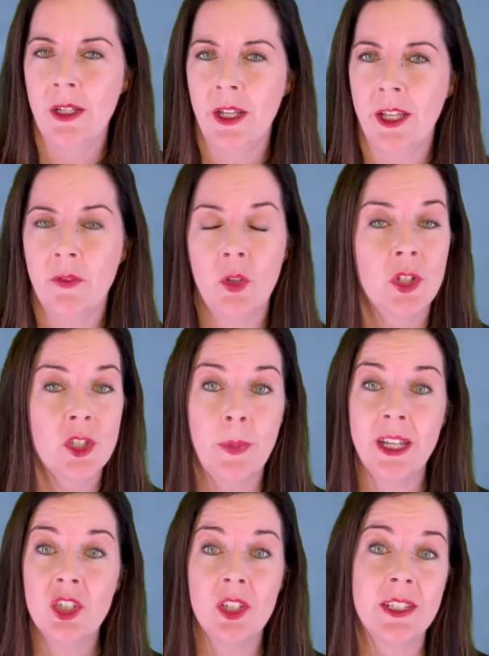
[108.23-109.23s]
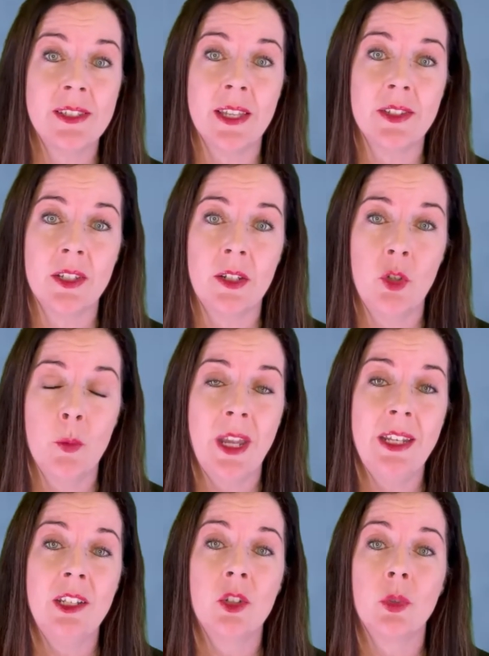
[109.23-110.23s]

and if you're especially sensitive, you may need to